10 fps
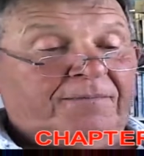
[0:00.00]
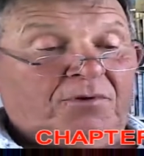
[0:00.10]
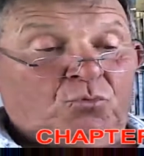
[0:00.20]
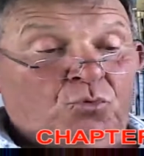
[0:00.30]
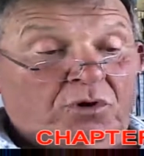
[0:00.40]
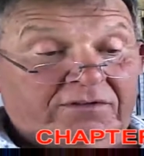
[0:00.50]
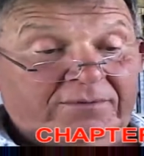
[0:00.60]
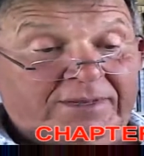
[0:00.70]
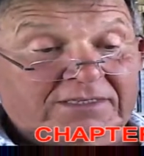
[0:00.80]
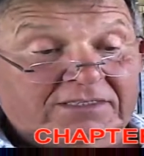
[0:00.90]
One of the
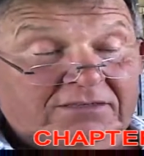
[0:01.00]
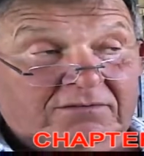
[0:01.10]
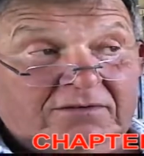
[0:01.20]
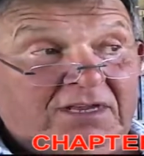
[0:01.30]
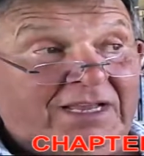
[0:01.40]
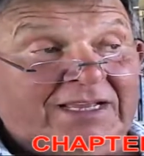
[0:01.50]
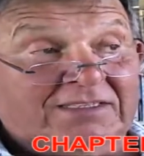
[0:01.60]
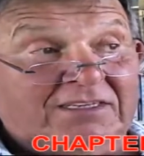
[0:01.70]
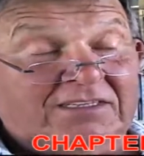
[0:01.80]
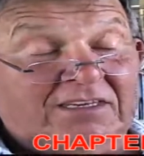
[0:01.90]
best? I guess
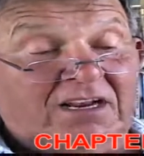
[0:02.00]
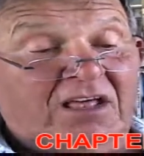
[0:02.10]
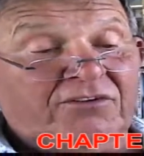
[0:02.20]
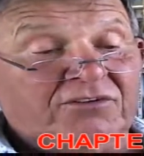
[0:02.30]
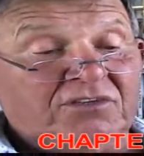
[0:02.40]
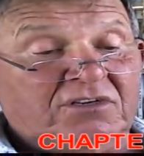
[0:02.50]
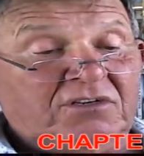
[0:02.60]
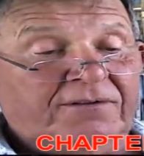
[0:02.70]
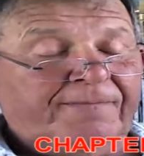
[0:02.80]
he's seen others, huh?